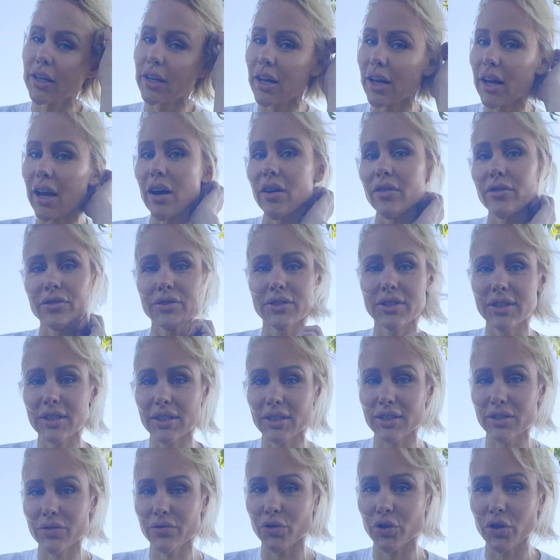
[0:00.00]
and I have
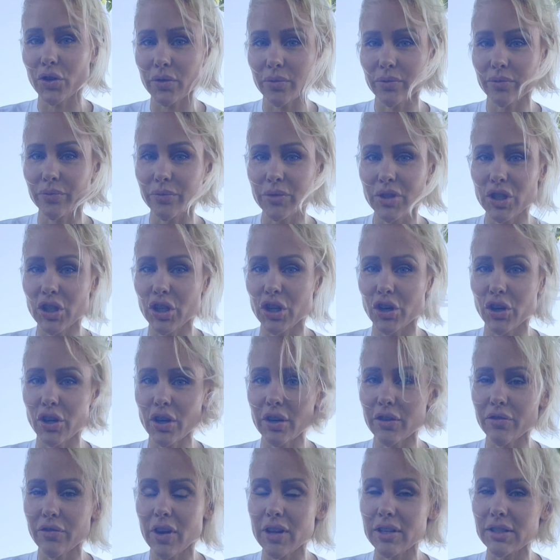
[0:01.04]
6-foot
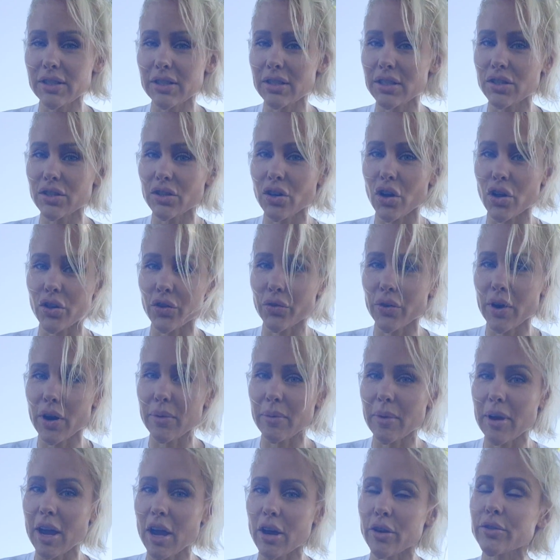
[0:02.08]
security fences all
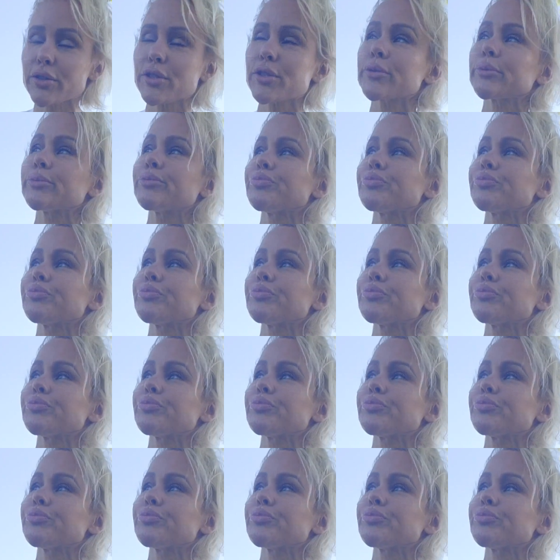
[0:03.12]
around my house.